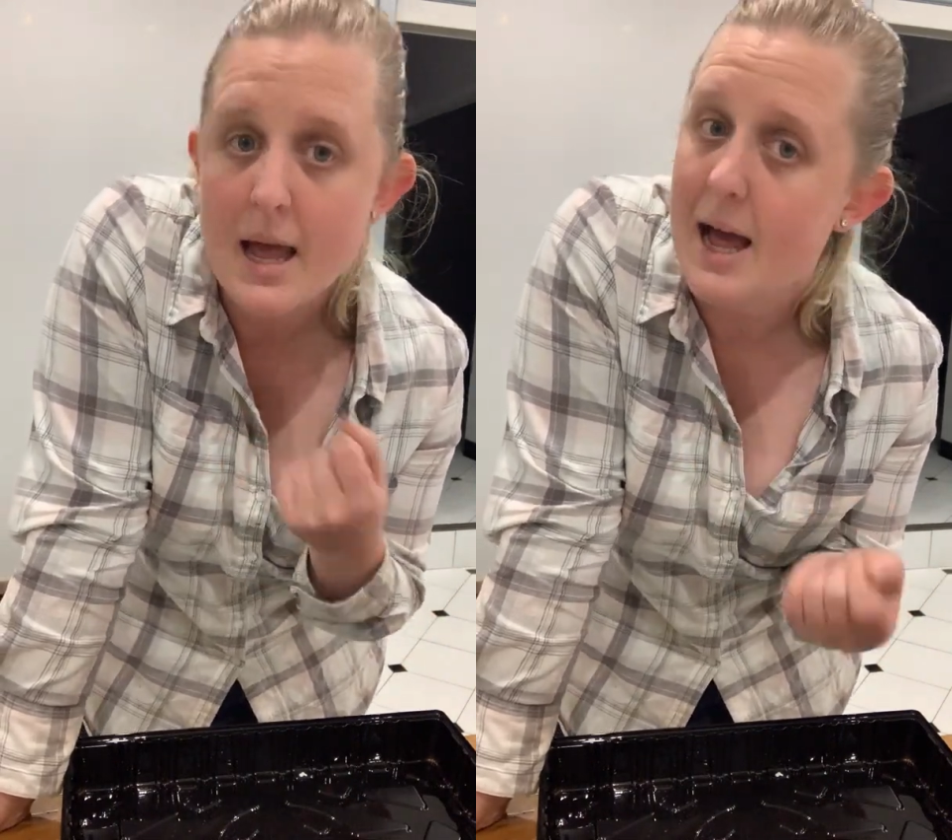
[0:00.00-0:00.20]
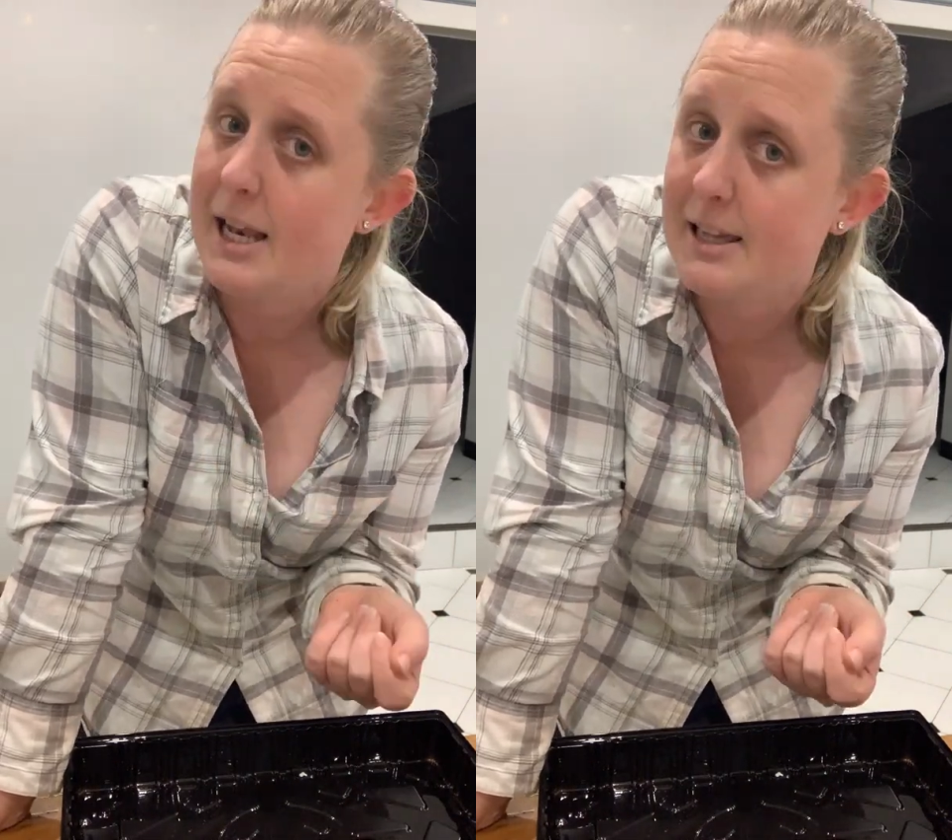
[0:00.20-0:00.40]

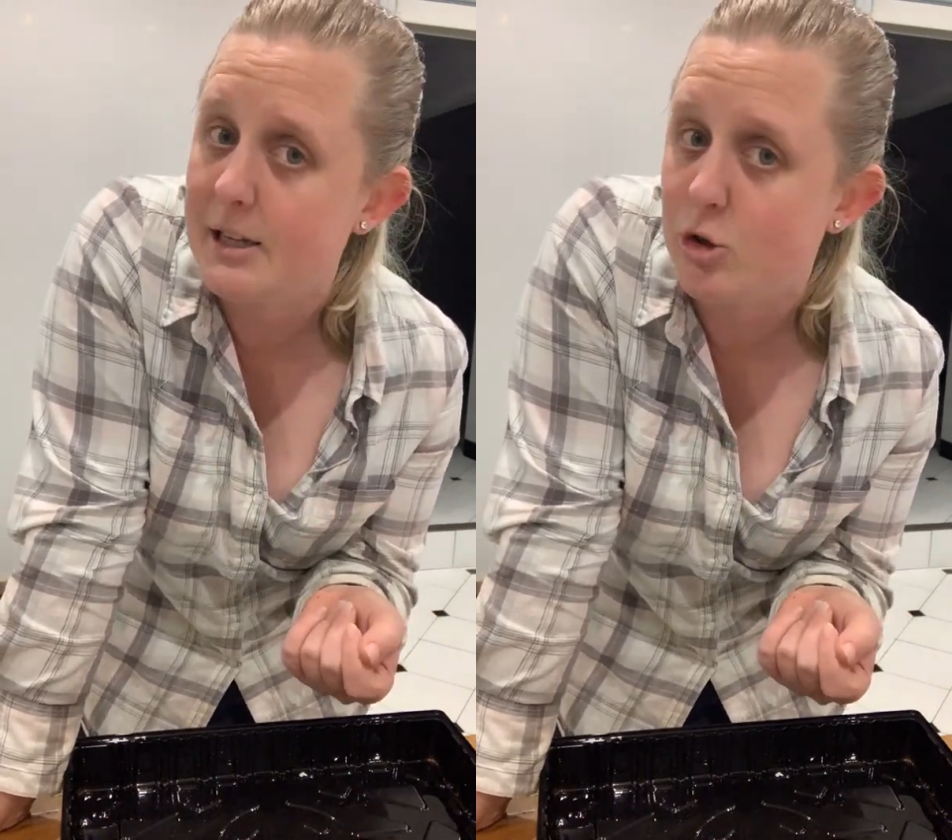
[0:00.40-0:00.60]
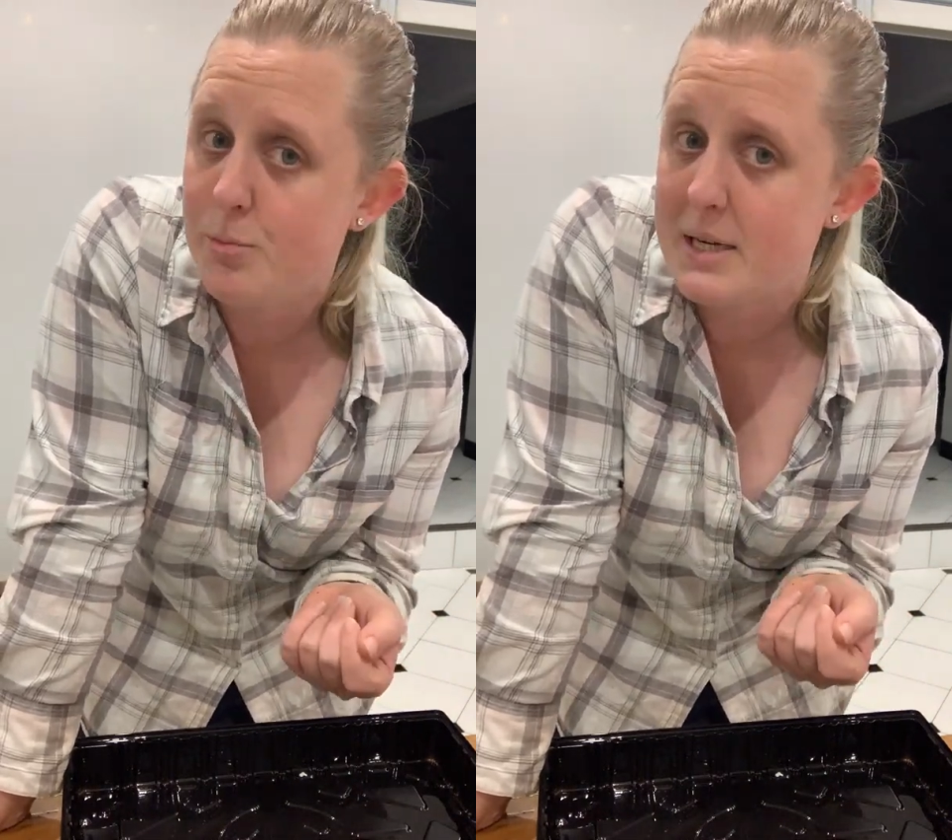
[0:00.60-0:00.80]
a
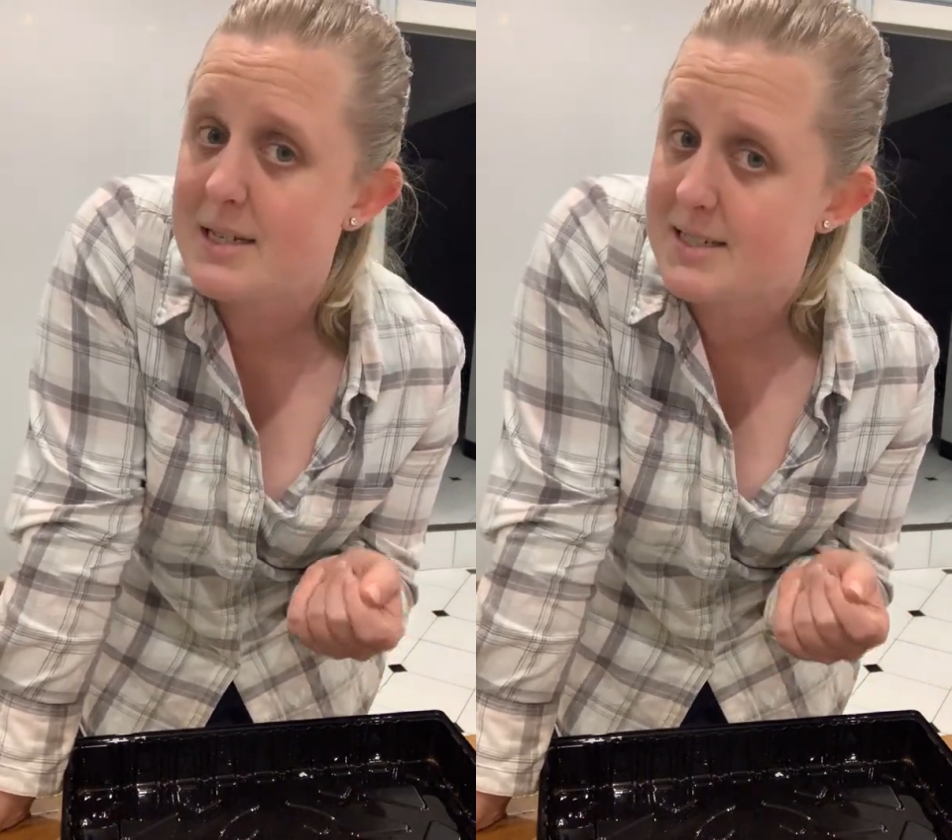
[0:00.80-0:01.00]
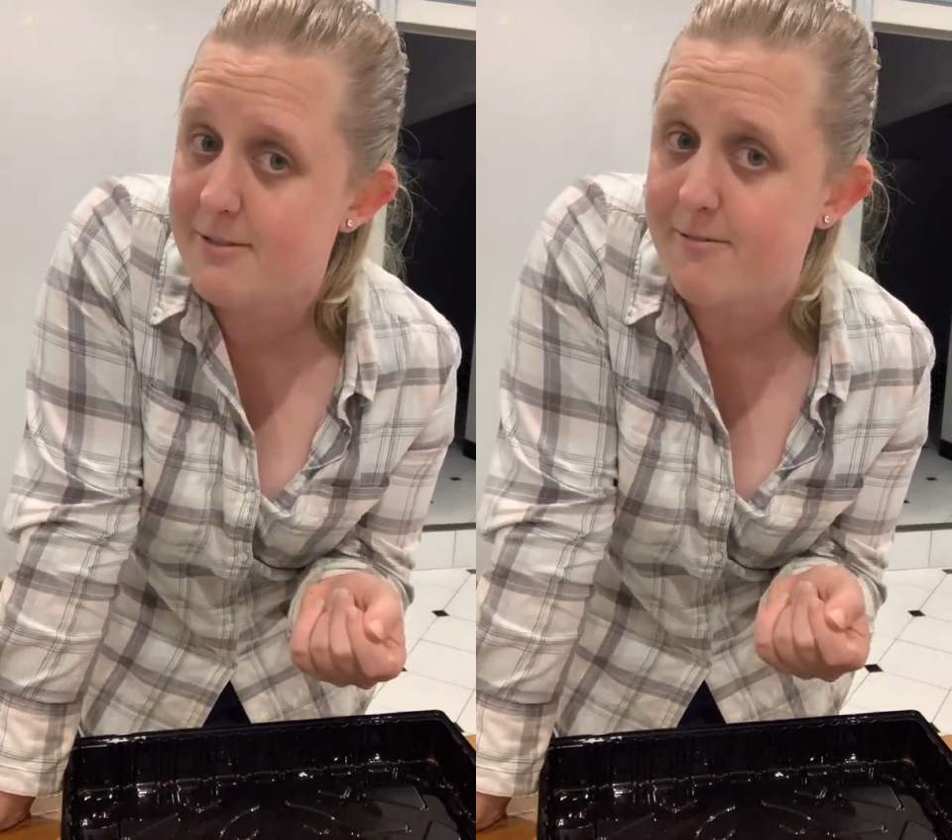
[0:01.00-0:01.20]
little bit
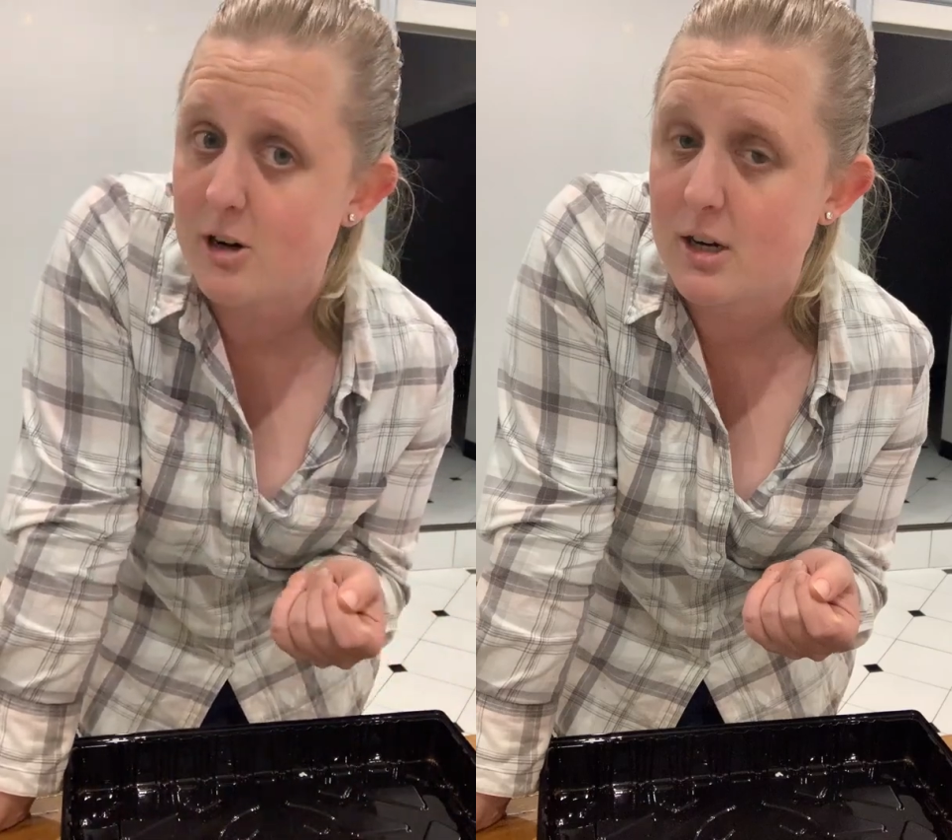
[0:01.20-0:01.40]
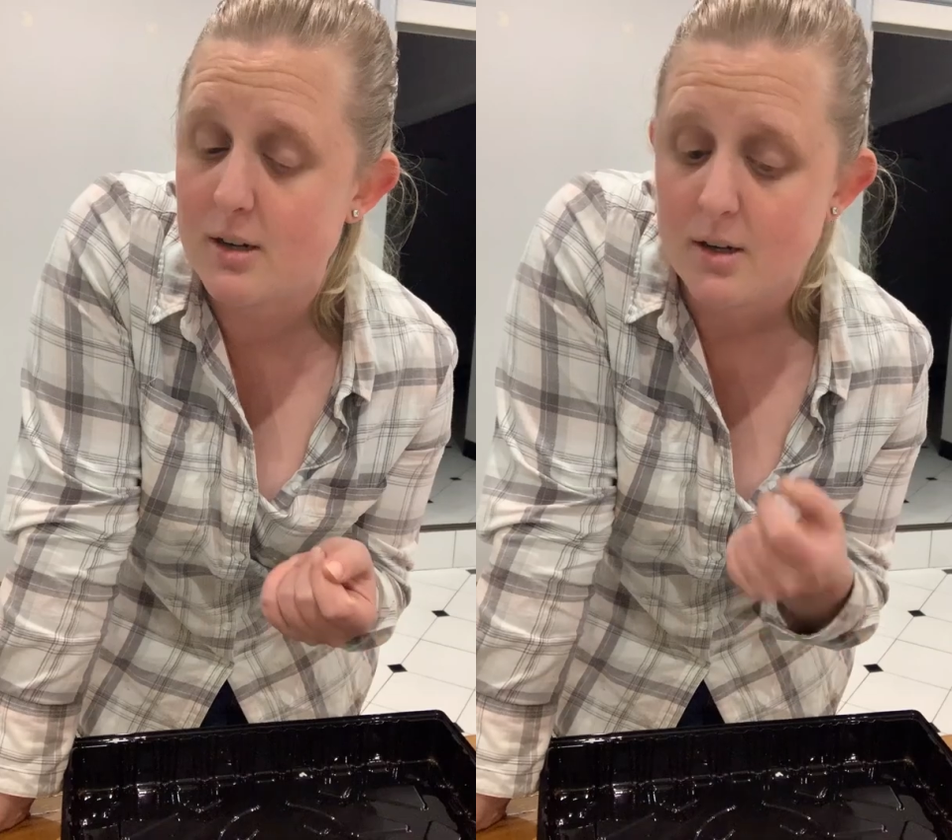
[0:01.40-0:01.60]

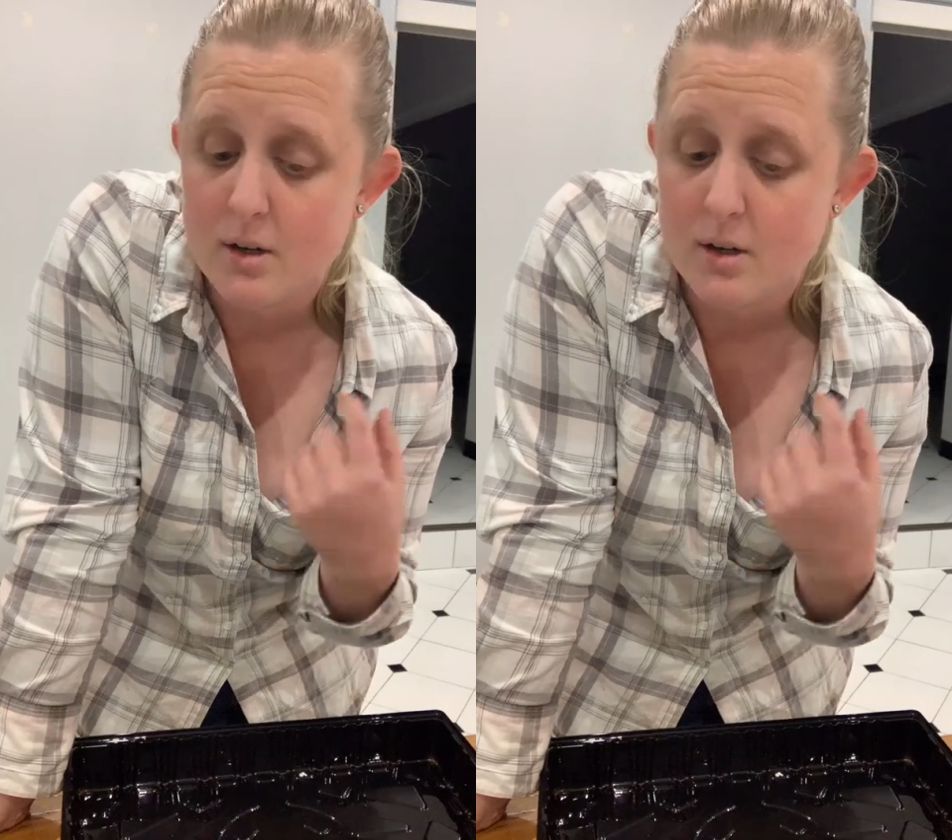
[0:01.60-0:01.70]
different